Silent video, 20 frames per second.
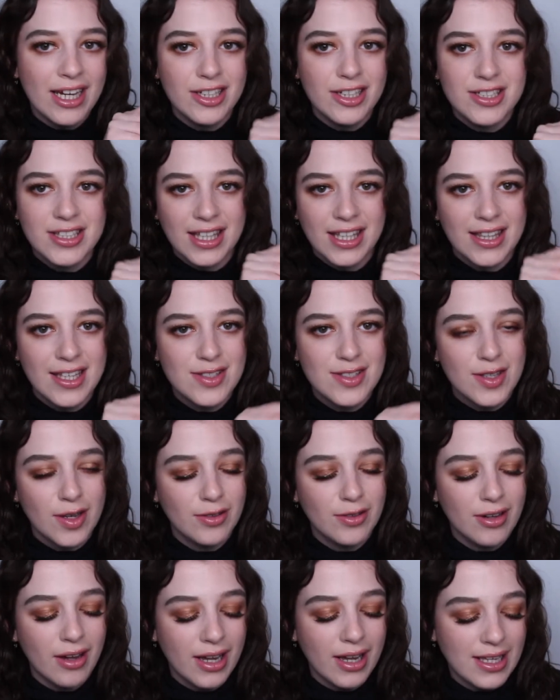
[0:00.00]
I just think they're
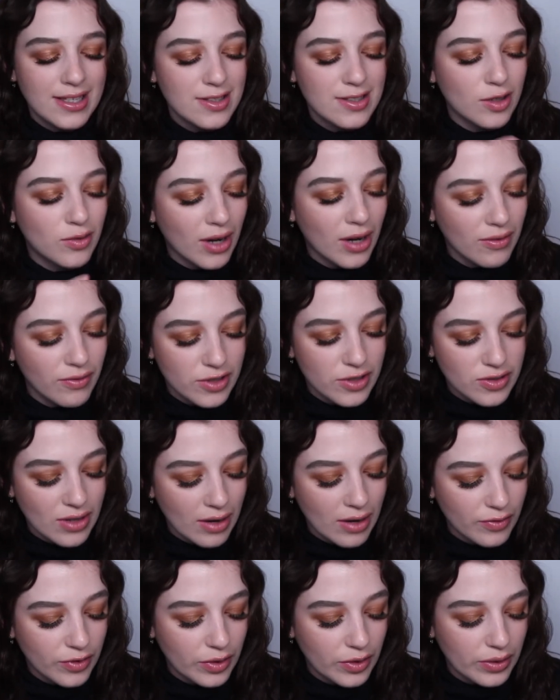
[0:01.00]
so nice, great for
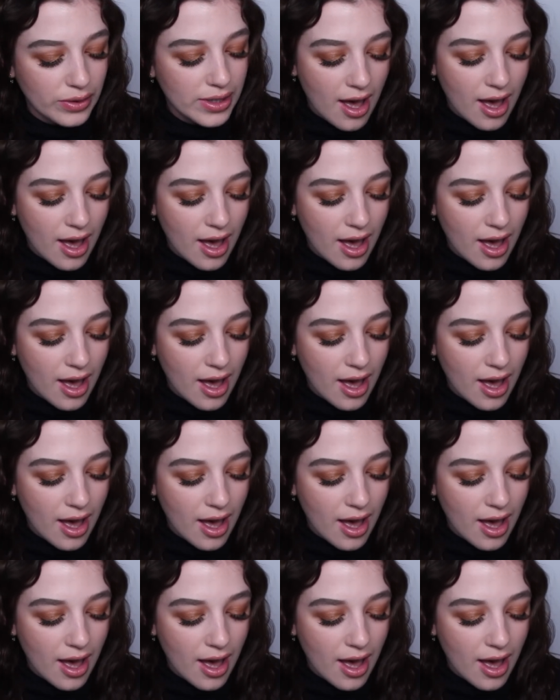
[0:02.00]
travel.